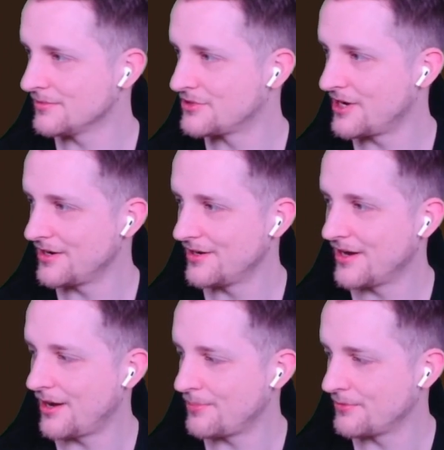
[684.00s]
Chandelier
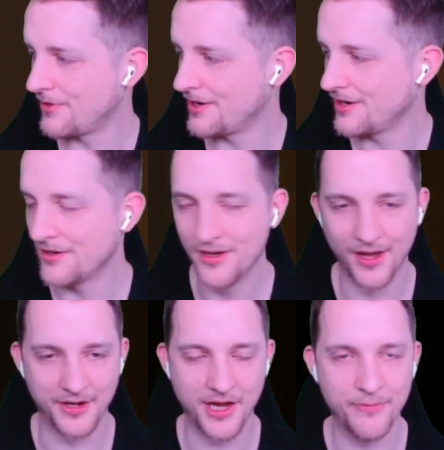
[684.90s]
up and running.
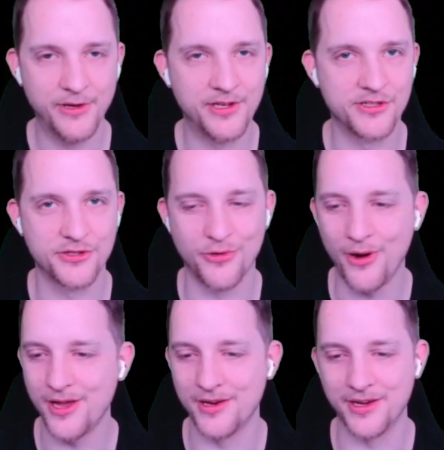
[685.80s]
And can we
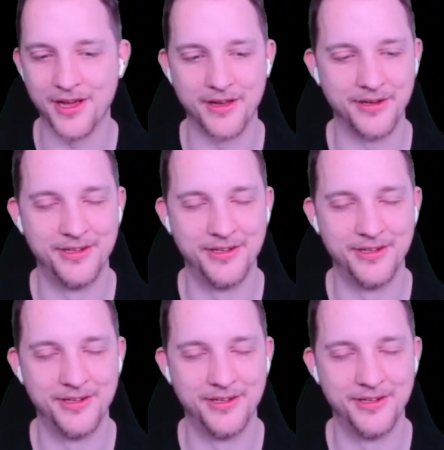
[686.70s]
destroy it again?